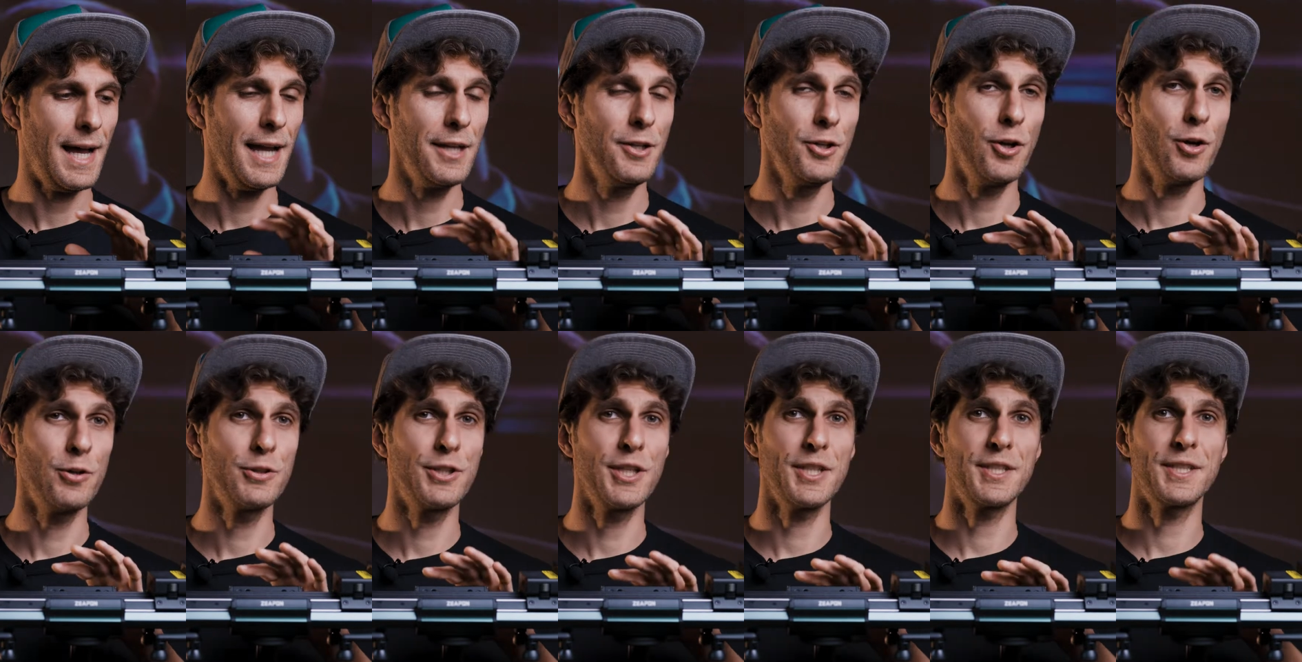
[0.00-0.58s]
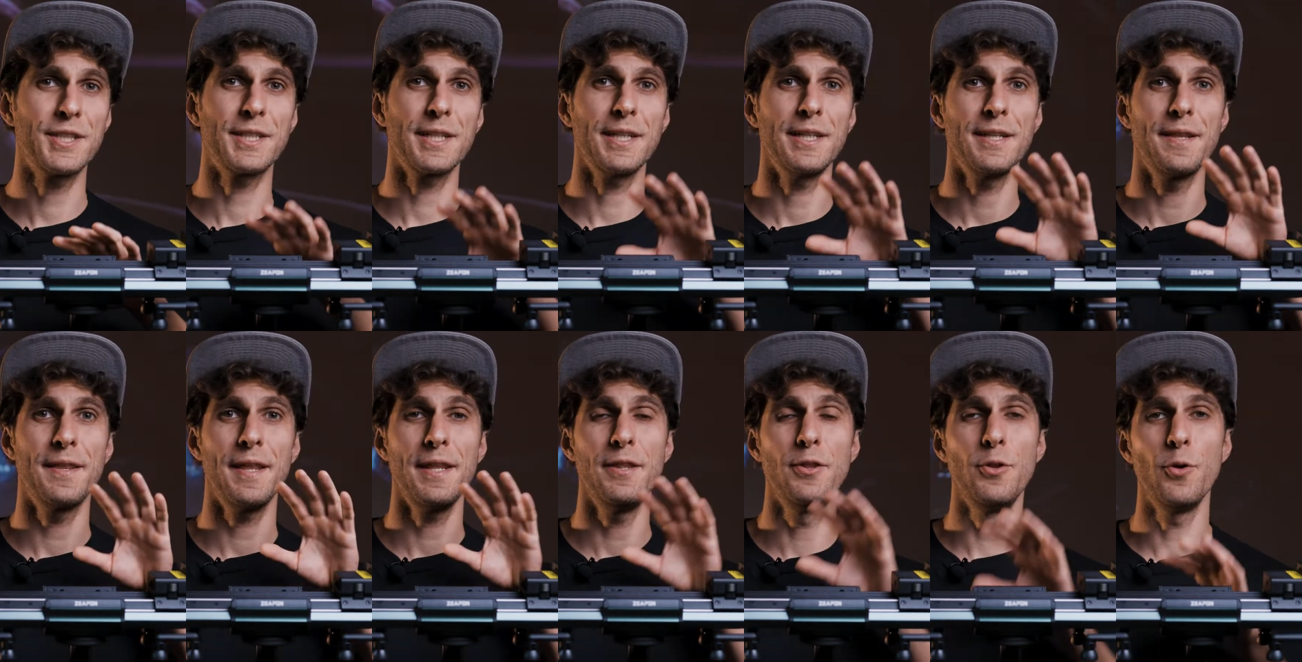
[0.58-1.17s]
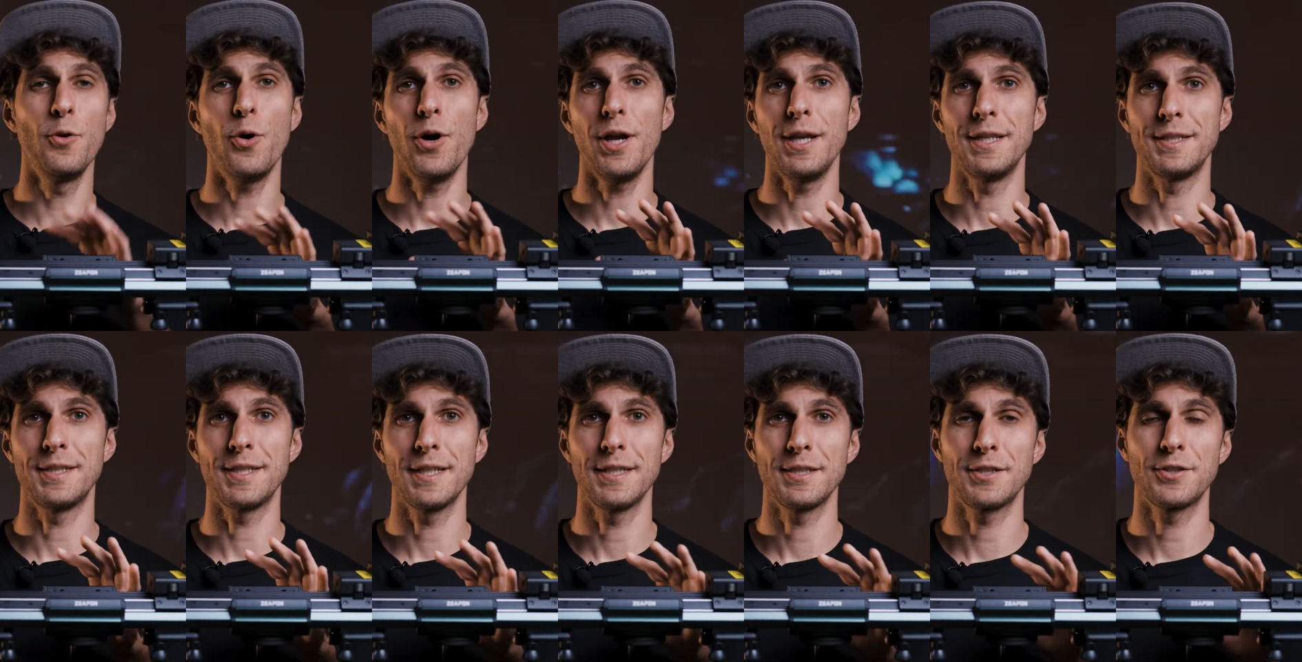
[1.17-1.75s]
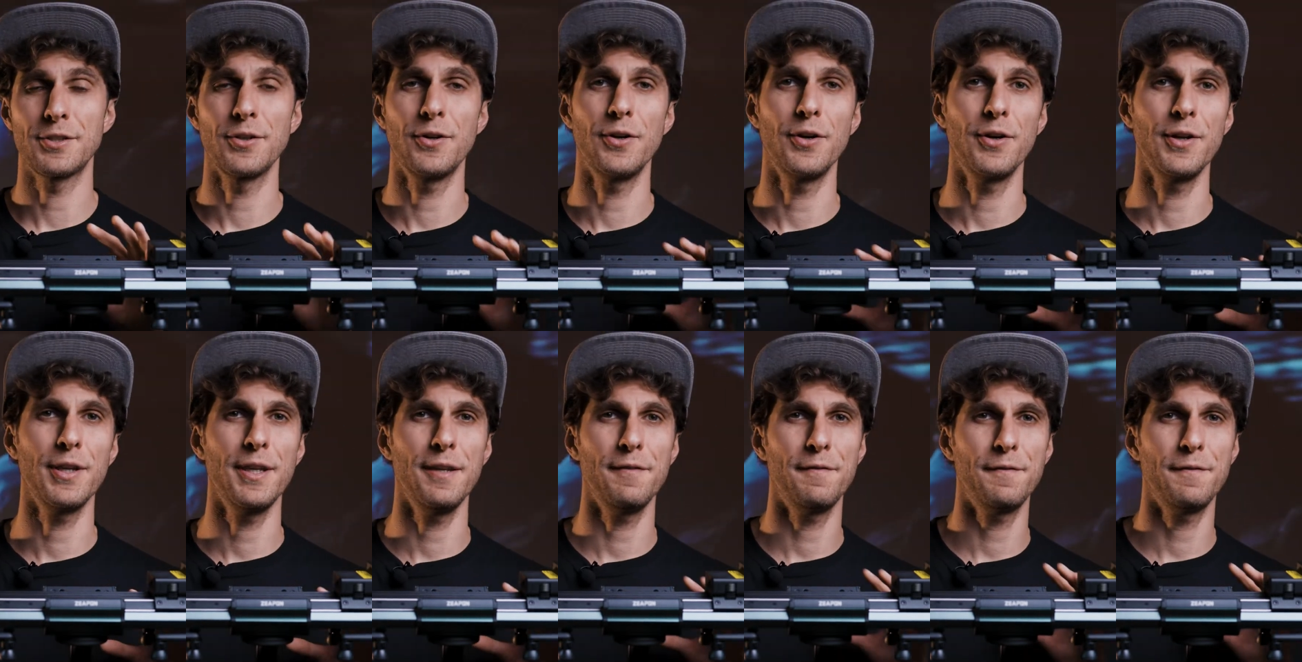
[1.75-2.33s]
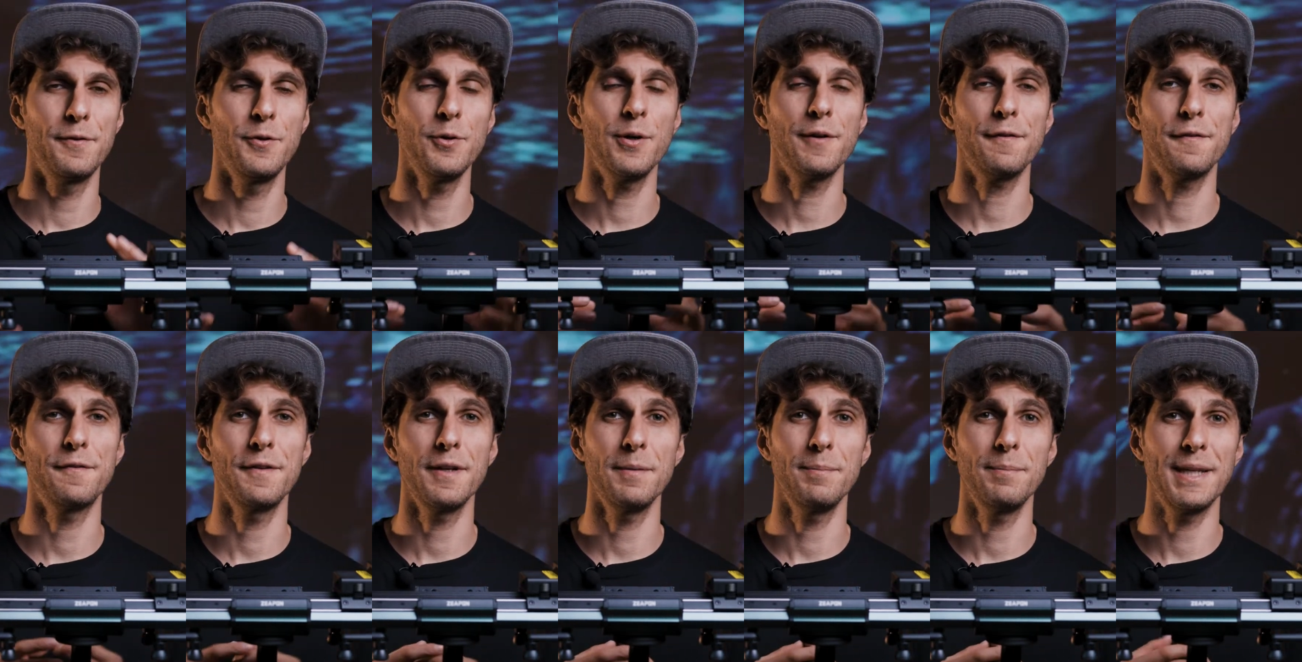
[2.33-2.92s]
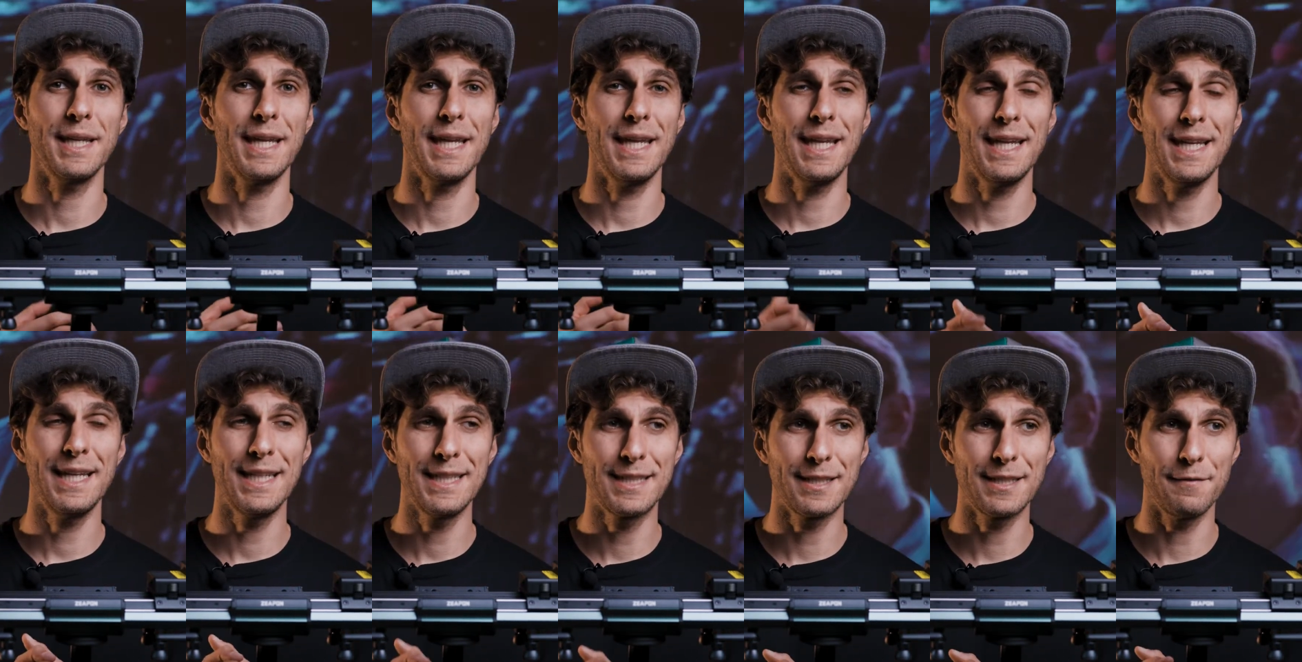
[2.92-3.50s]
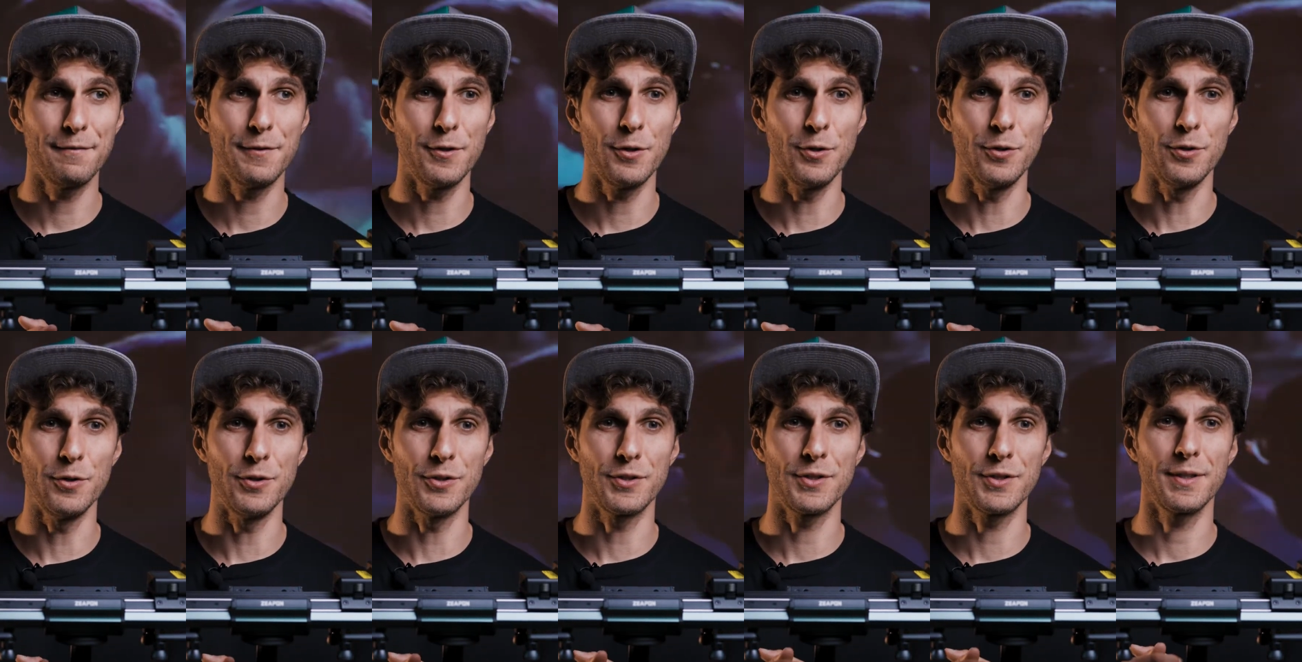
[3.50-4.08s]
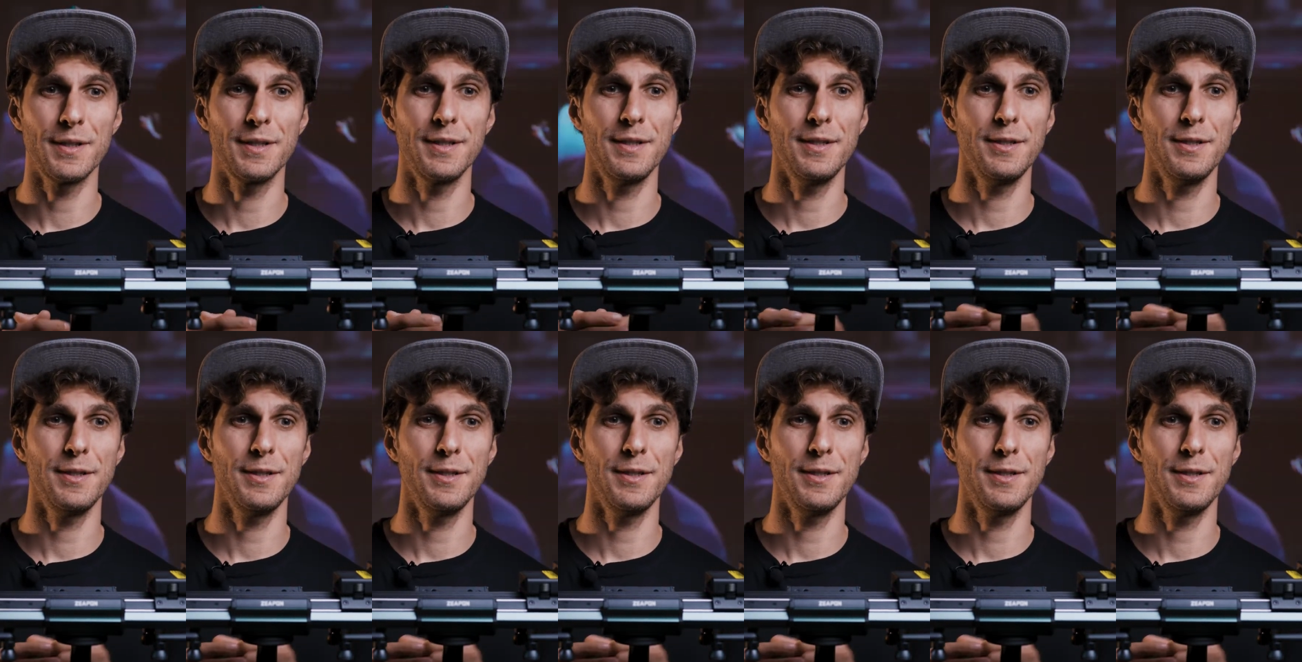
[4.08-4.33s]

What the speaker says: I noticed the noise, so if you're filming interviews,